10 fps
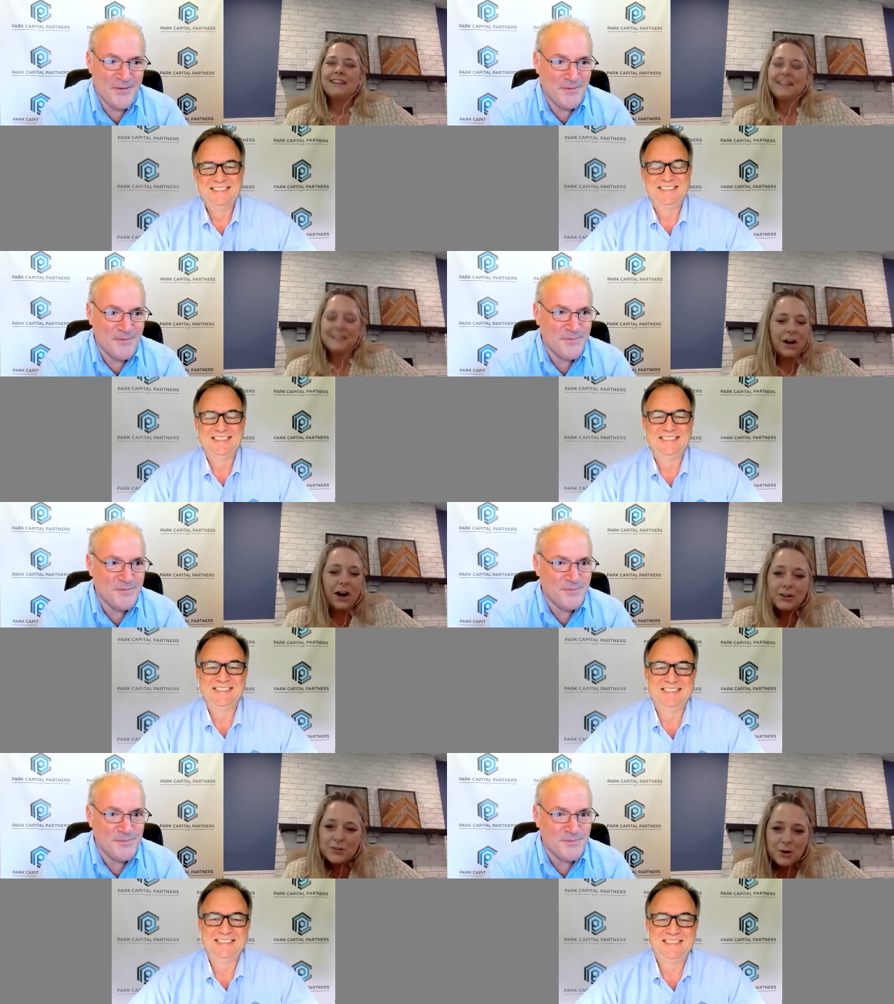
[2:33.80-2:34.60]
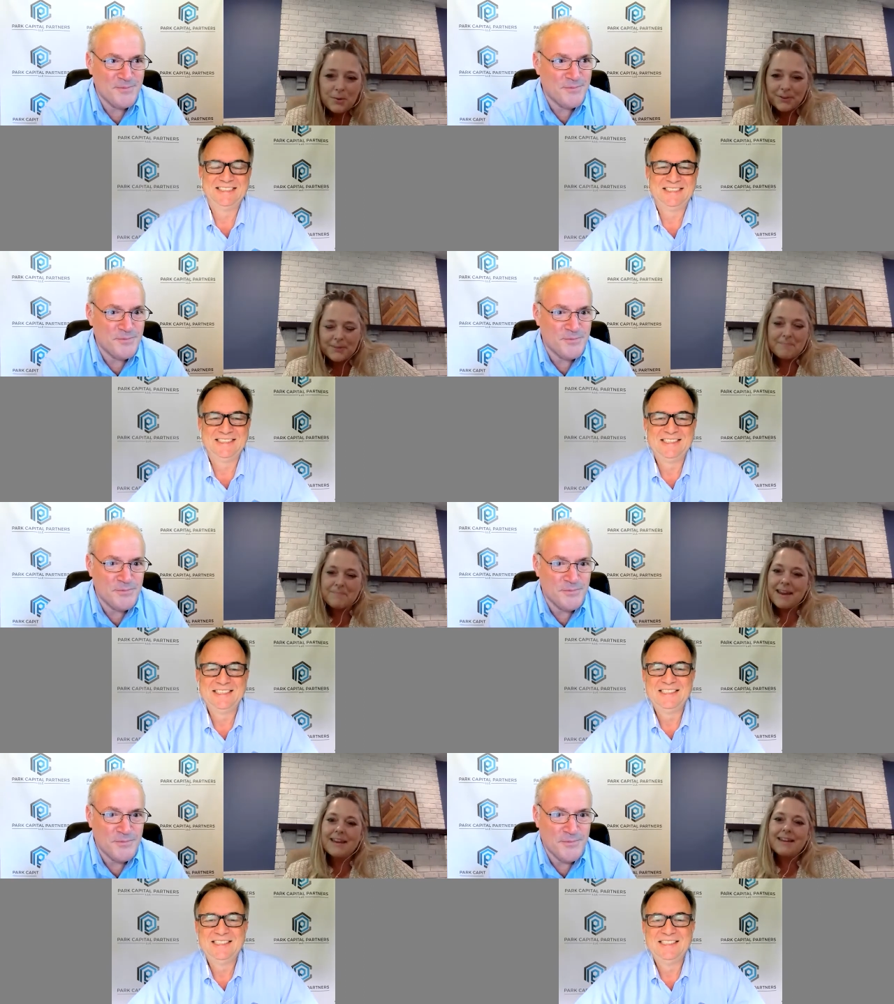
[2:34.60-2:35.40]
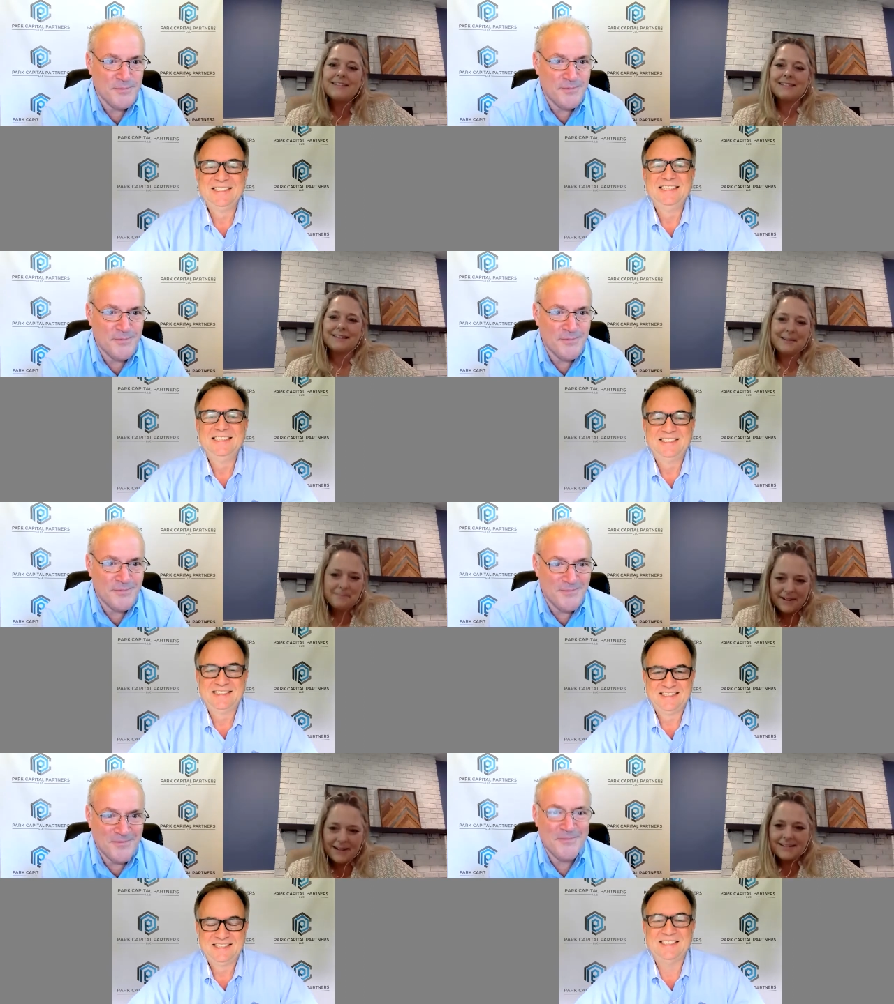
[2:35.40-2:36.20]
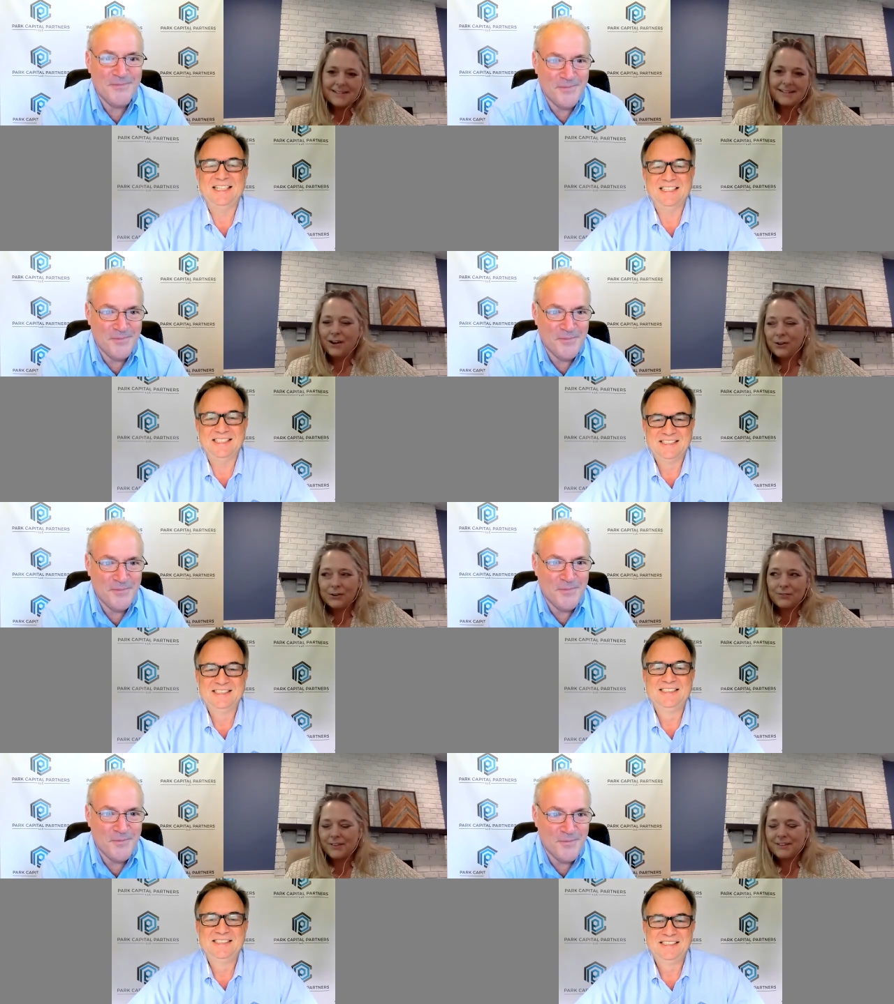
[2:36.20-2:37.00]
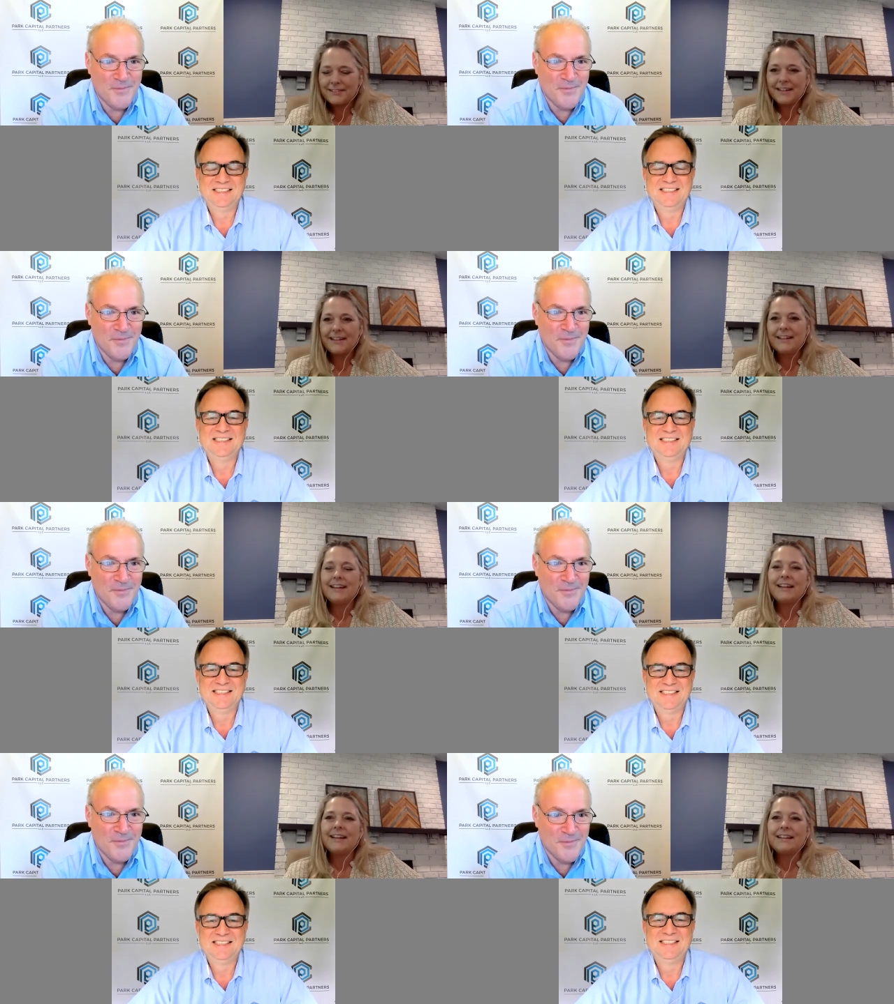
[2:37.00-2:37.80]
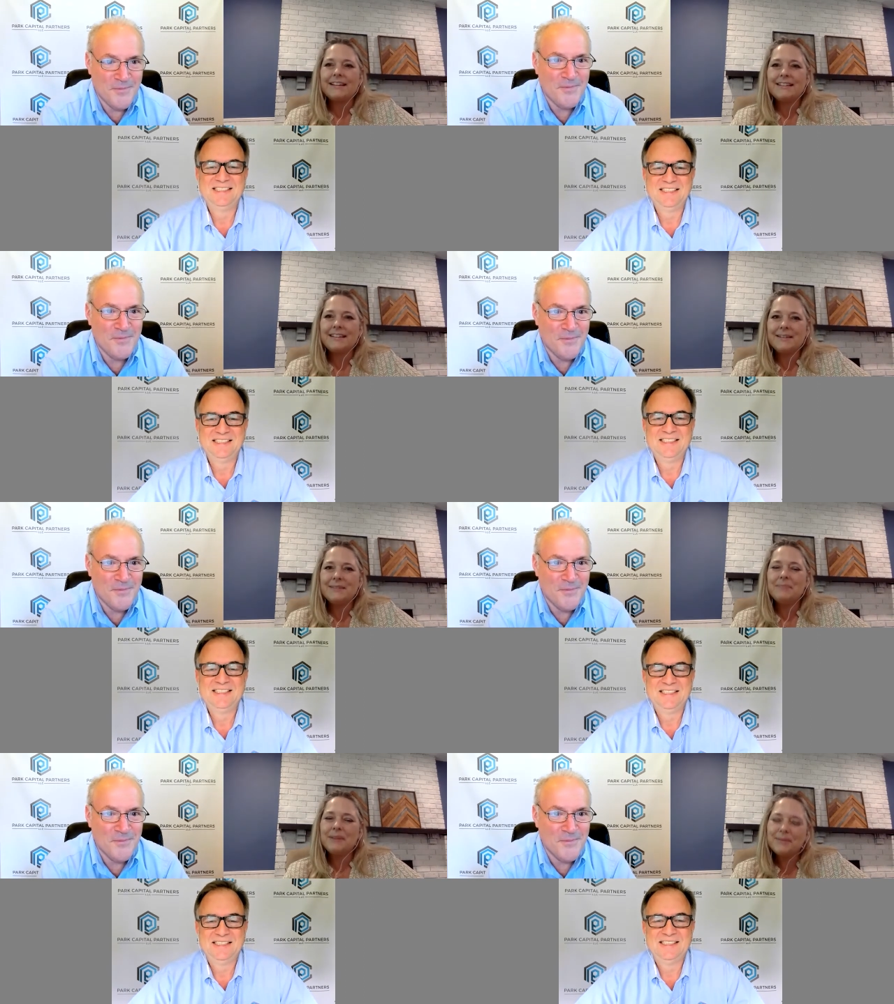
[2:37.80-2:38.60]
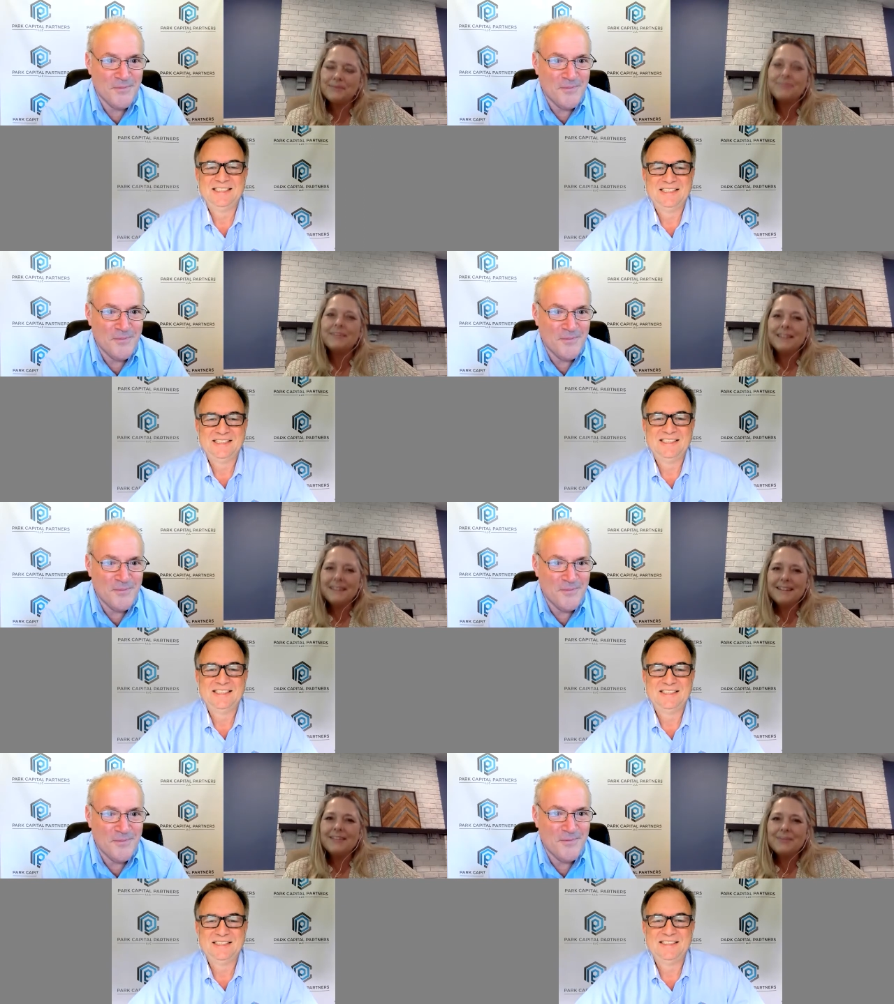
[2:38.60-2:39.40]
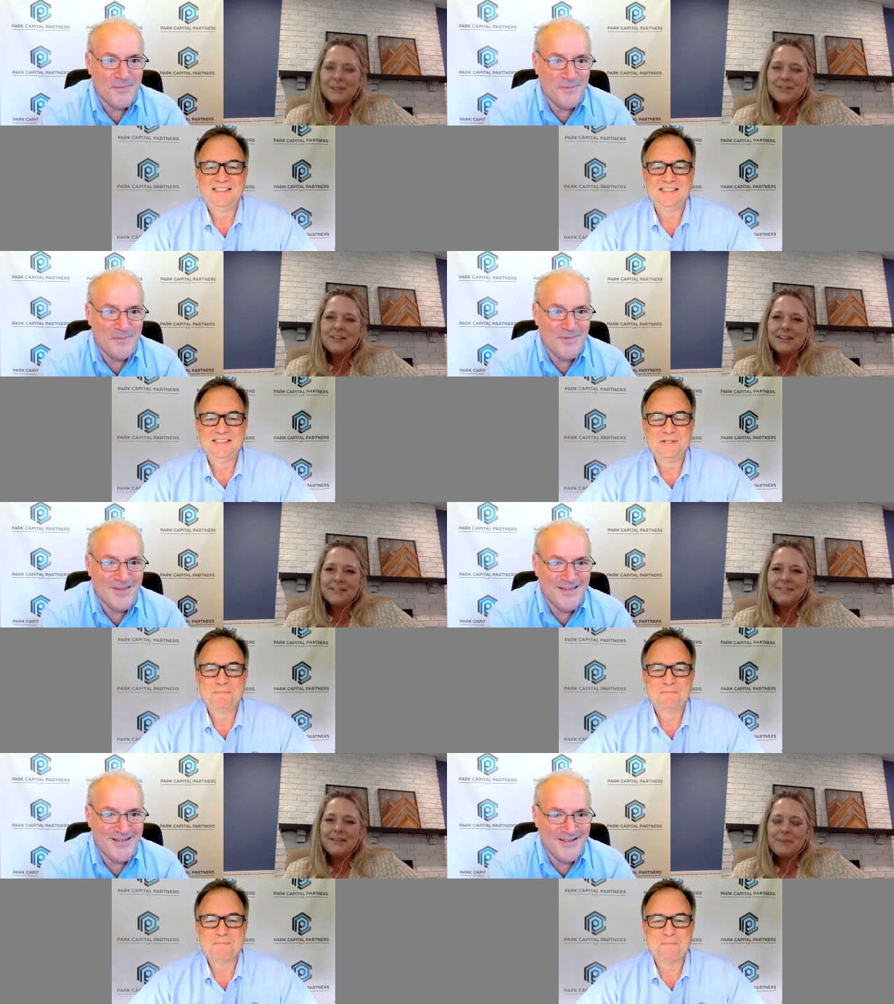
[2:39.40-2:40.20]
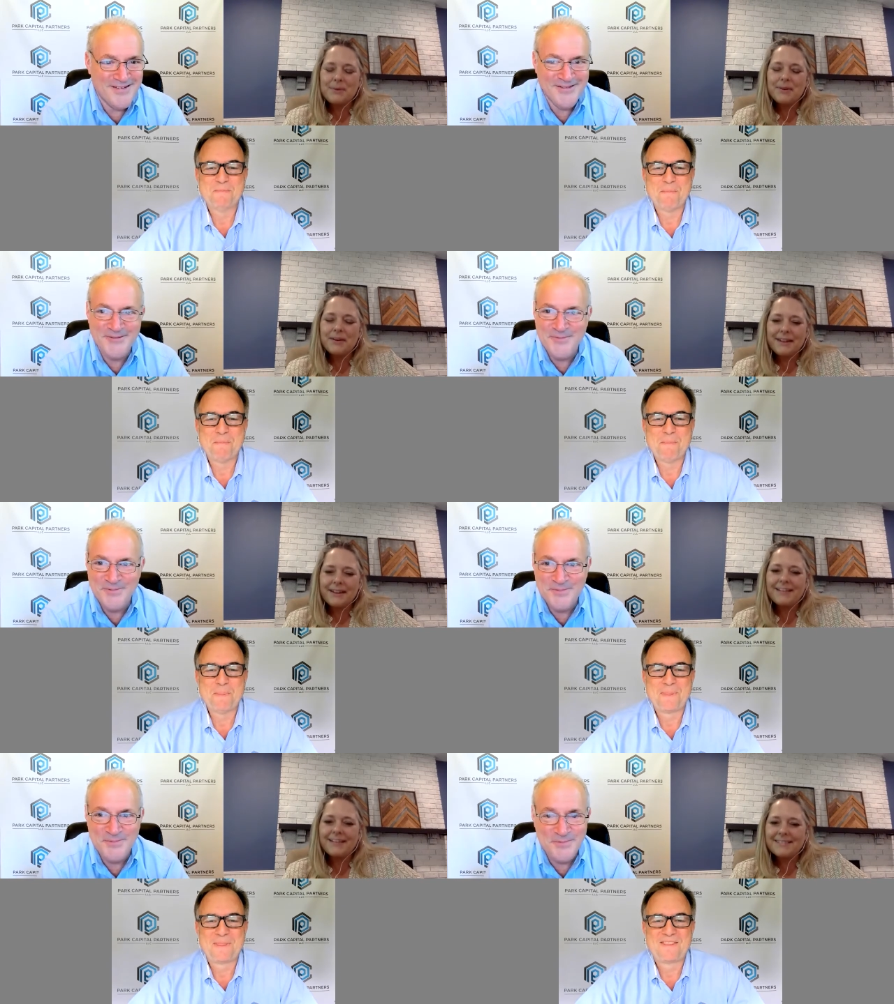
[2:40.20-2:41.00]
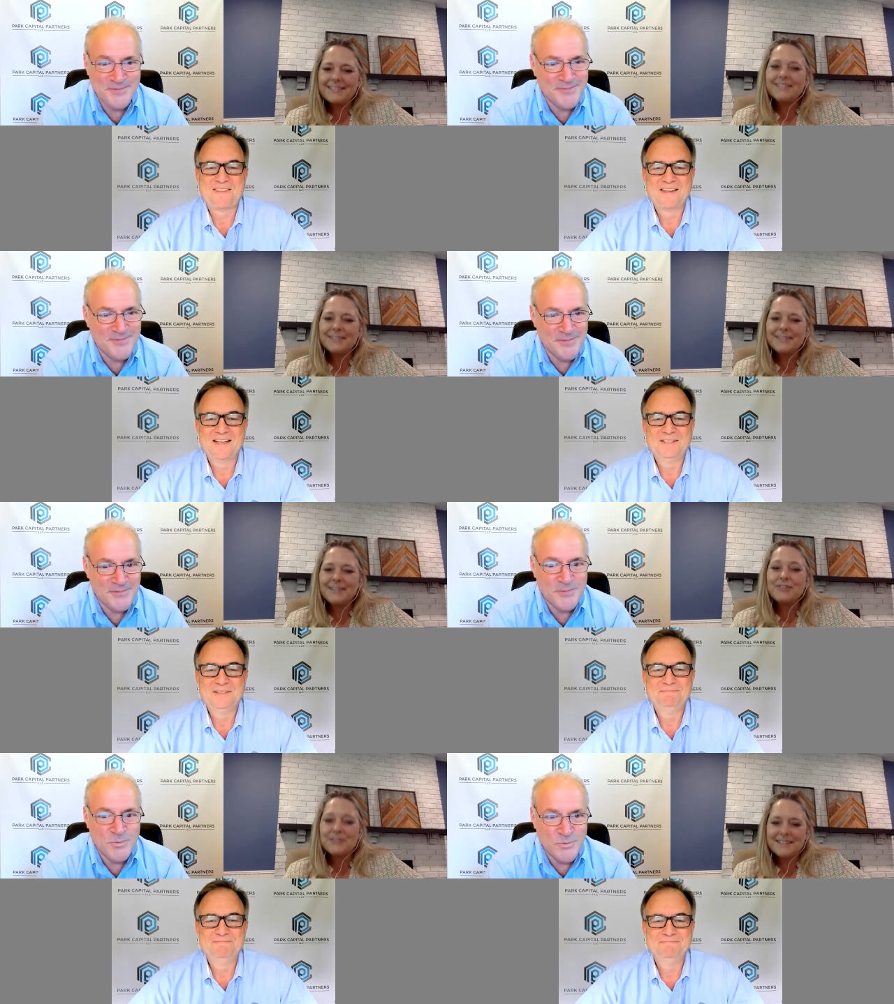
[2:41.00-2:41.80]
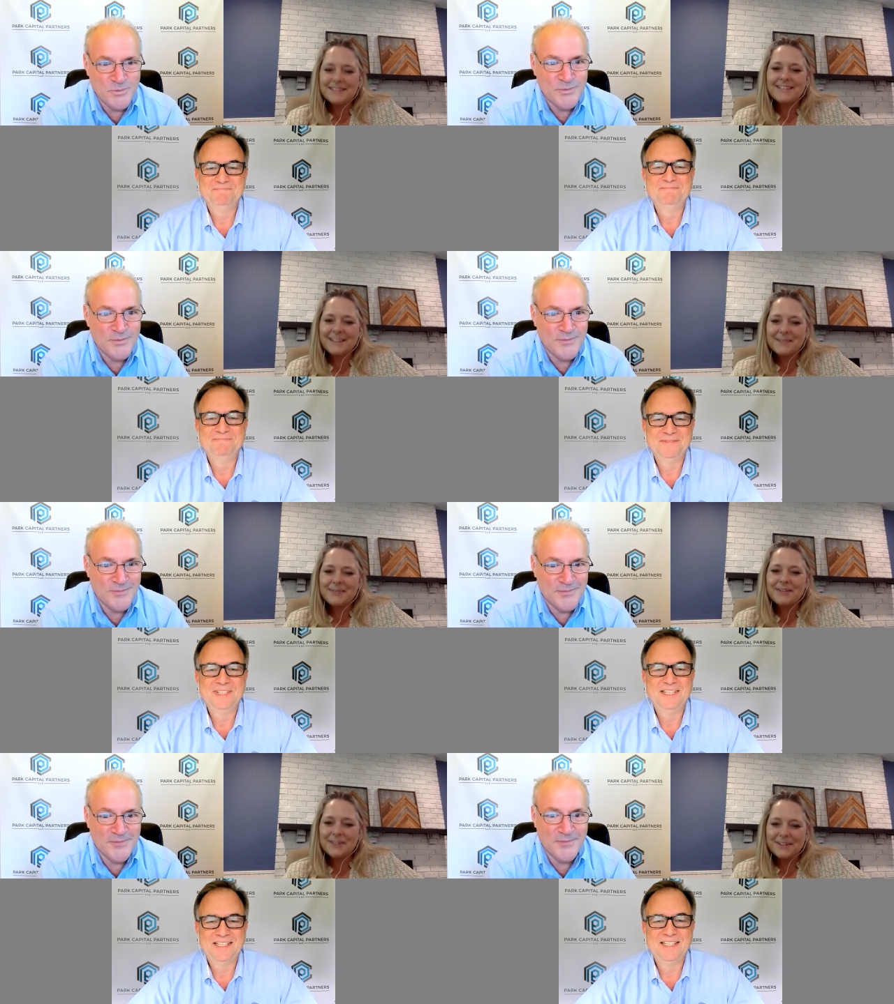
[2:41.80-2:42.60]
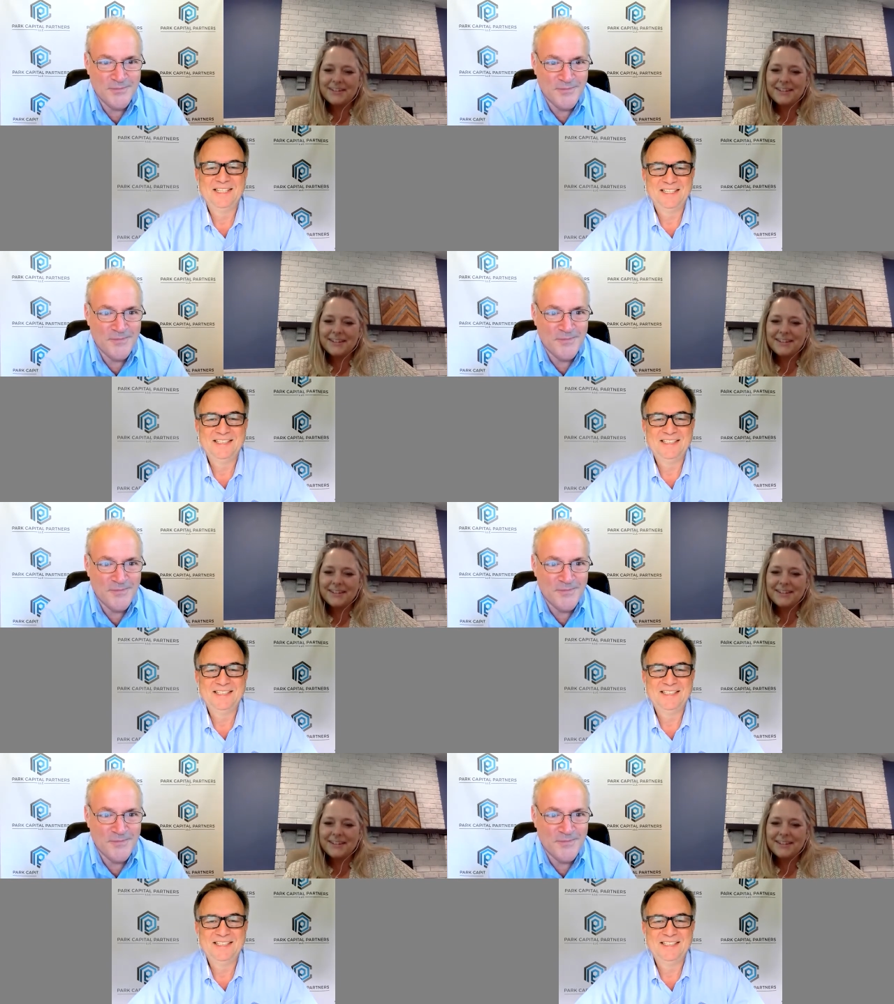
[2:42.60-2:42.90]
Speaker 1: Uh, like October is amazing, amazing yeah. all over the state. And, uh, but once you hit February, it's an interesting time of year.